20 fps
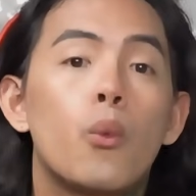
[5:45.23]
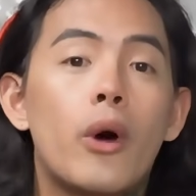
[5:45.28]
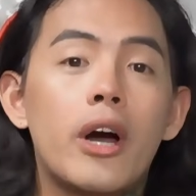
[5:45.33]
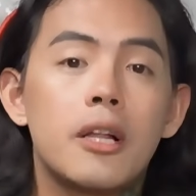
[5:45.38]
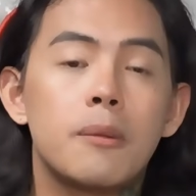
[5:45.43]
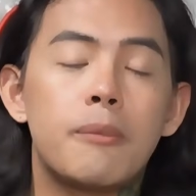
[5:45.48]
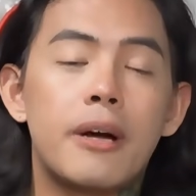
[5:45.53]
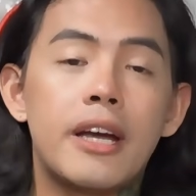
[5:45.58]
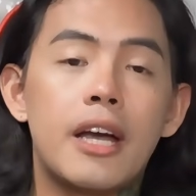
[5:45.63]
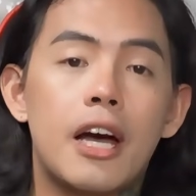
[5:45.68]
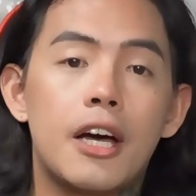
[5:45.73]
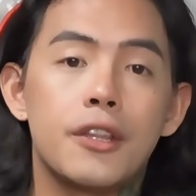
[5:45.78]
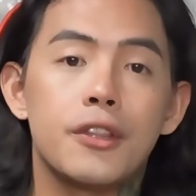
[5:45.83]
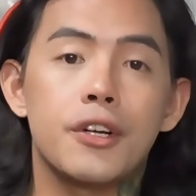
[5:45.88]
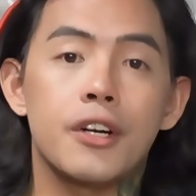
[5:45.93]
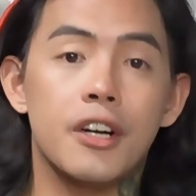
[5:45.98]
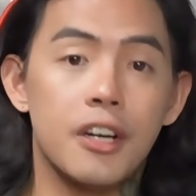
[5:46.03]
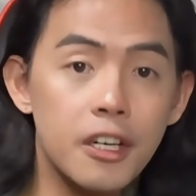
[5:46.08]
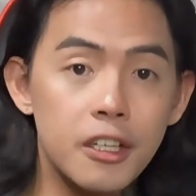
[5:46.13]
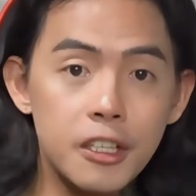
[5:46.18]
While my
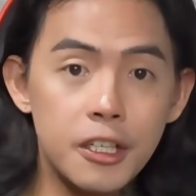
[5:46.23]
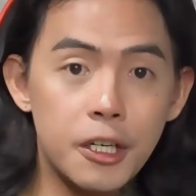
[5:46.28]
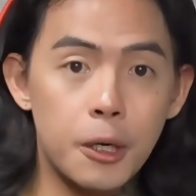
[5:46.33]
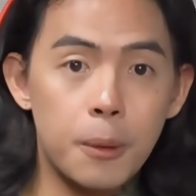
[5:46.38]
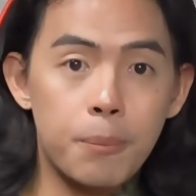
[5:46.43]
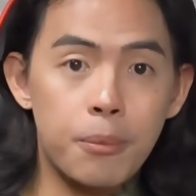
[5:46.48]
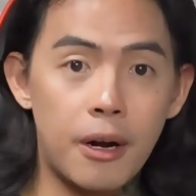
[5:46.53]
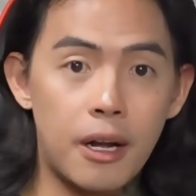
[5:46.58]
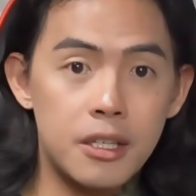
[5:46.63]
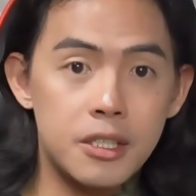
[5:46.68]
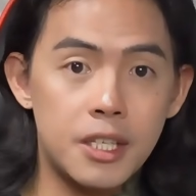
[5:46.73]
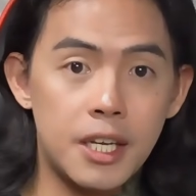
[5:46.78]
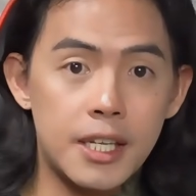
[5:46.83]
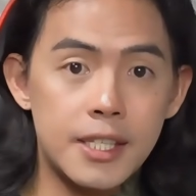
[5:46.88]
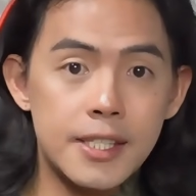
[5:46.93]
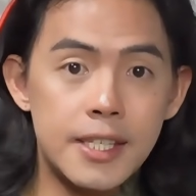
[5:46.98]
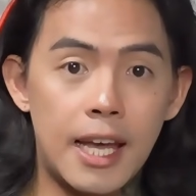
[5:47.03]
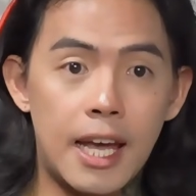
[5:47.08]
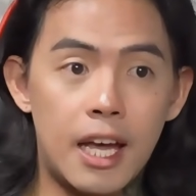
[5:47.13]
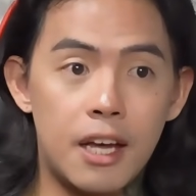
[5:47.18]
other earlier
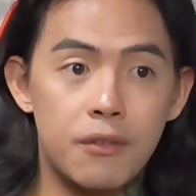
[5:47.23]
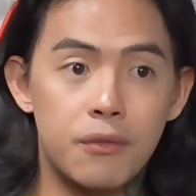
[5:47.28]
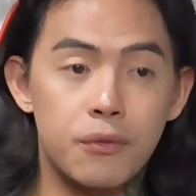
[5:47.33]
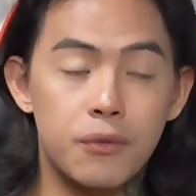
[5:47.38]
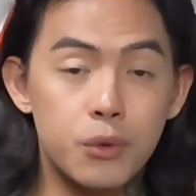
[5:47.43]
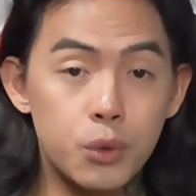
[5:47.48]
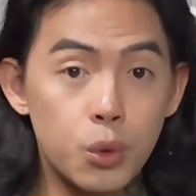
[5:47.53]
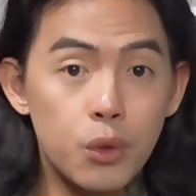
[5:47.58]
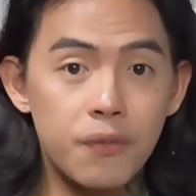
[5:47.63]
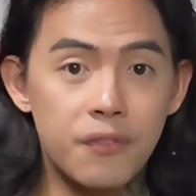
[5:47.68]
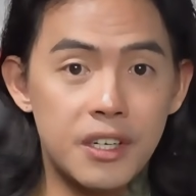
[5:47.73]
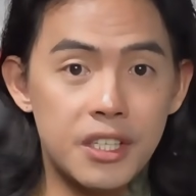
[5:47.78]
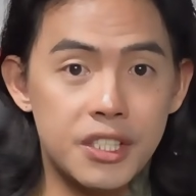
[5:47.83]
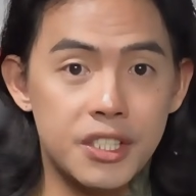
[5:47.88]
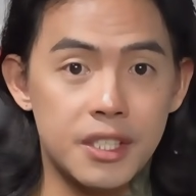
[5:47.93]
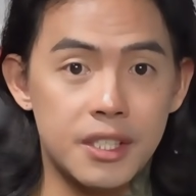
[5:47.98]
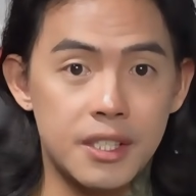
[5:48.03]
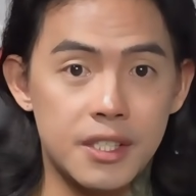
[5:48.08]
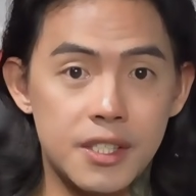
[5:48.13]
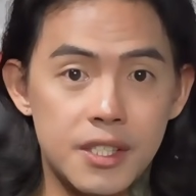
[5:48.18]
projects have two
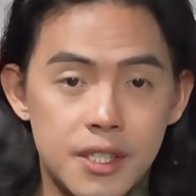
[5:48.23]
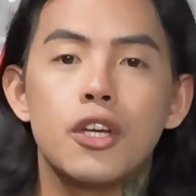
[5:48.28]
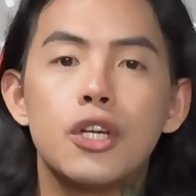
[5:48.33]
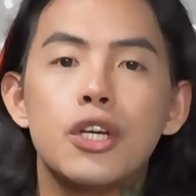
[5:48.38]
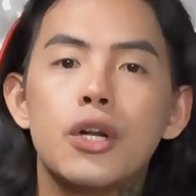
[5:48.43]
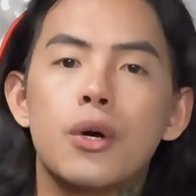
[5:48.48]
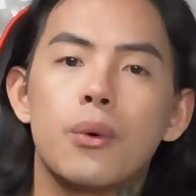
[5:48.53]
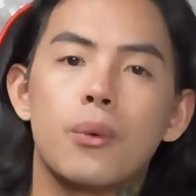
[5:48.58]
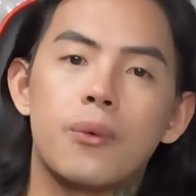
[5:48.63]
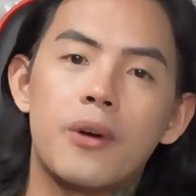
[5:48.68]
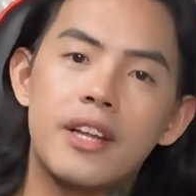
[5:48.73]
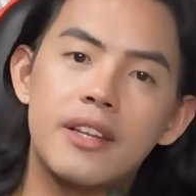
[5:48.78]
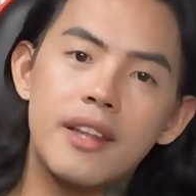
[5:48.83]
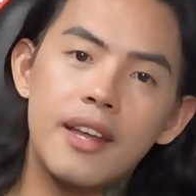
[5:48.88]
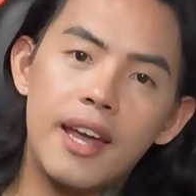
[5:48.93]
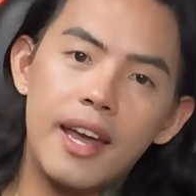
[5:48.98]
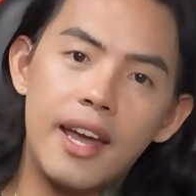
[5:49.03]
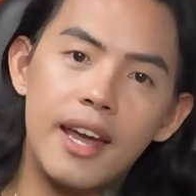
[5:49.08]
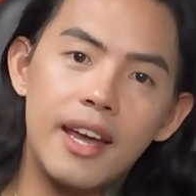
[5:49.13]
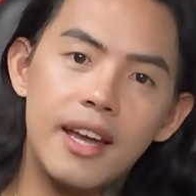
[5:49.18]
versions. You know, Red
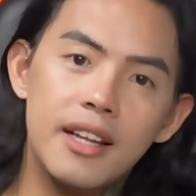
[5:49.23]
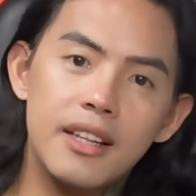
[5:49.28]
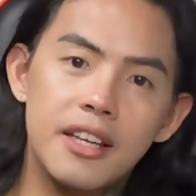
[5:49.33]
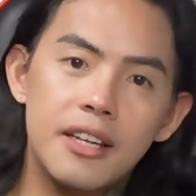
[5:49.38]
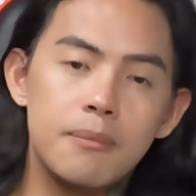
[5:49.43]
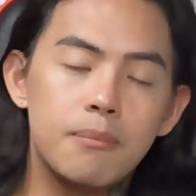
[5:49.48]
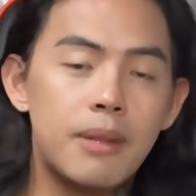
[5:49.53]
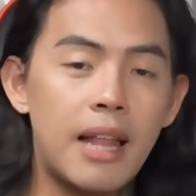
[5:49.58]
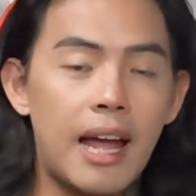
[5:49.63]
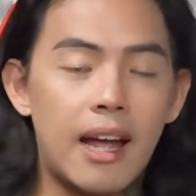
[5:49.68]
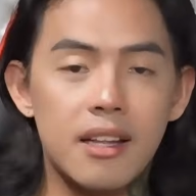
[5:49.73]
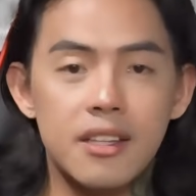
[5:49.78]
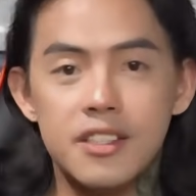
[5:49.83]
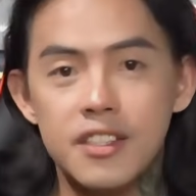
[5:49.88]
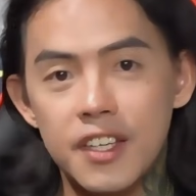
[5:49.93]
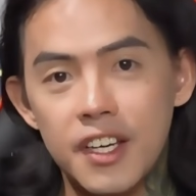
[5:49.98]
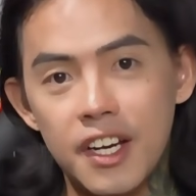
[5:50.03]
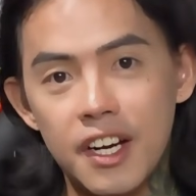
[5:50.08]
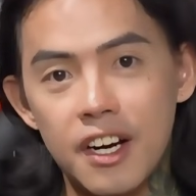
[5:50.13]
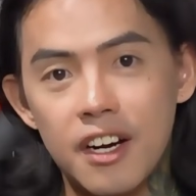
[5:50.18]
Hail and Black
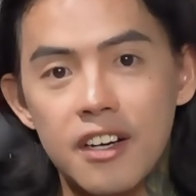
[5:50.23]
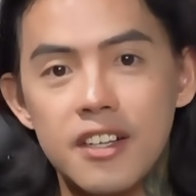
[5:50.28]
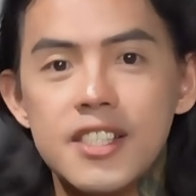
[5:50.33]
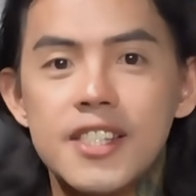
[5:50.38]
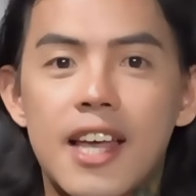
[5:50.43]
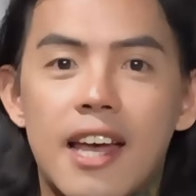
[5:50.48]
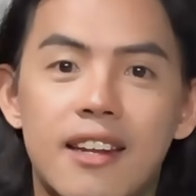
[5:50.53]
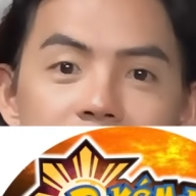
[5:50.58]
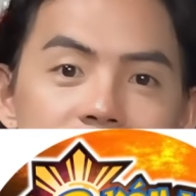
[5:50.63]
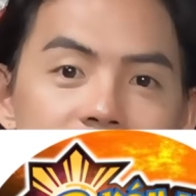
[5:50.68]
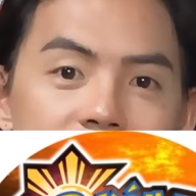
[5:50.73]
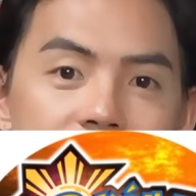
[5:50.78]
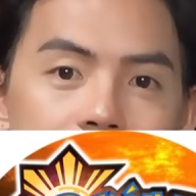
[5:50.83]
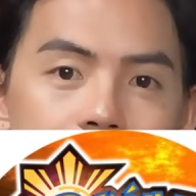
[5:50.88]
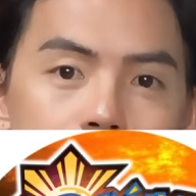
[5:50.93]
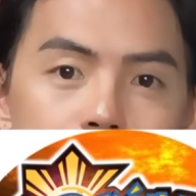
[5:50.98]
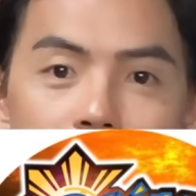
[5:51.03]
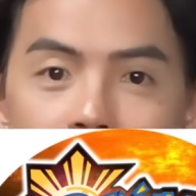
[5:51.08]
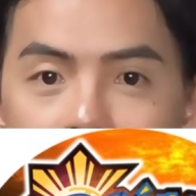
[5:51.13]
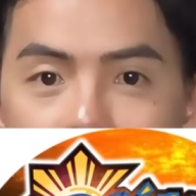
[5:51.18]
Tear, Sanity
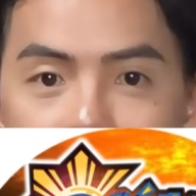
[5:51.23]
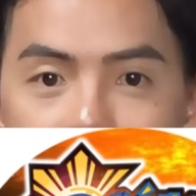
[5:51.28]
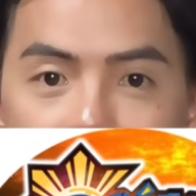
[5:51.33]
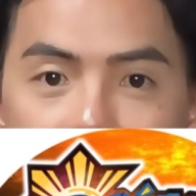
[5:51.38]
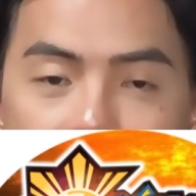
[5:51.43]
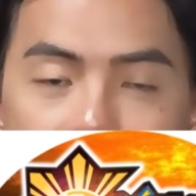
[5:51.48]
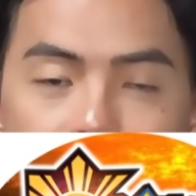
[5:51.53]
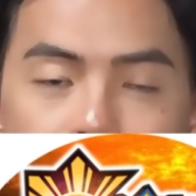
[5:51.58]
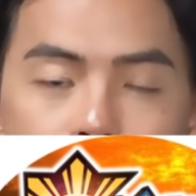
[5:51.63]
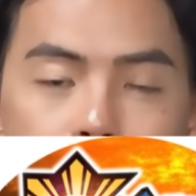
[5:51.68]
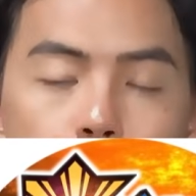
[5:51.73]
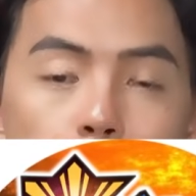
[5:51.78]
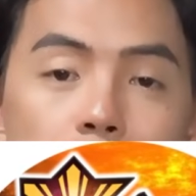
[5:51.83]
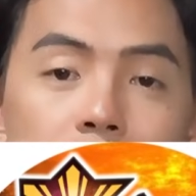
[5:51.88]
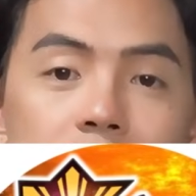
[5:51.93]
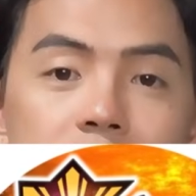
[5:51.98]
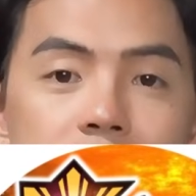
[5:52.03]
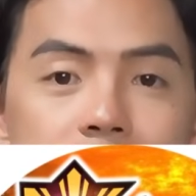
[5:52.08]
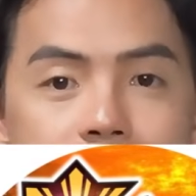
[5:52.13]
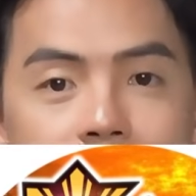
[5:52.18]
and Madness,
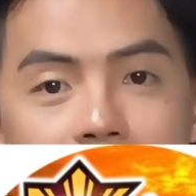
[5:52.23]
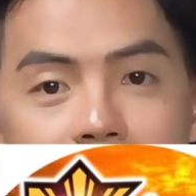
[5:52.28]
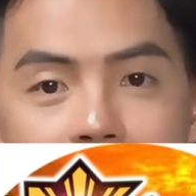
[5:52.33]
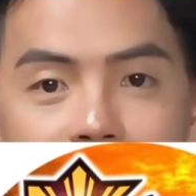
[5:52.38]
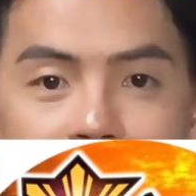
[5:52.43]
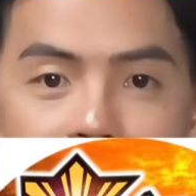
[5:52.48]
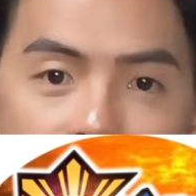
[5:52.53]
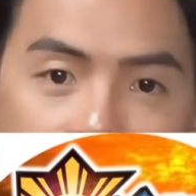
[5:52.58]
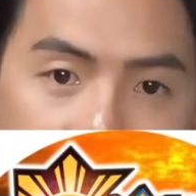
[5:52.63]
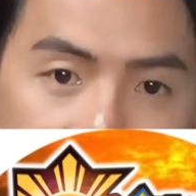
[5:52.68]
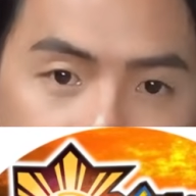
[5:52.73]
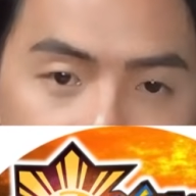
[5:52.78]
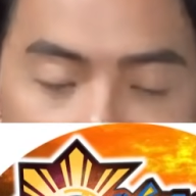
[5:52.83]
Scorched Sand and Arid